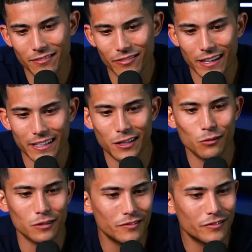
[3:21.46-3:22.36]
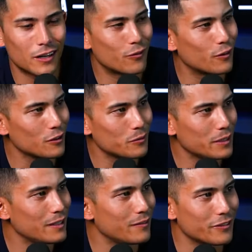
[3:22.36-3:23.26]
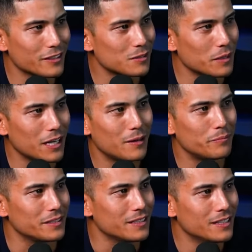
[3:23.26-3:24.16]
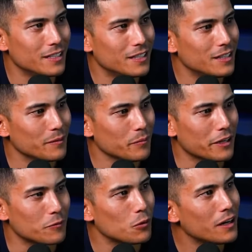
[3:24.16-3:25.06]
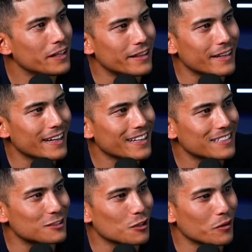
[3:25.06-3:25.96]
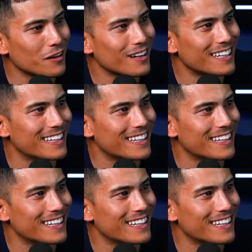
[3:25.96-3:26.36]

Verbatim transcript: of like go live there for a little bit and fix them up and I'm like, what the heck is going on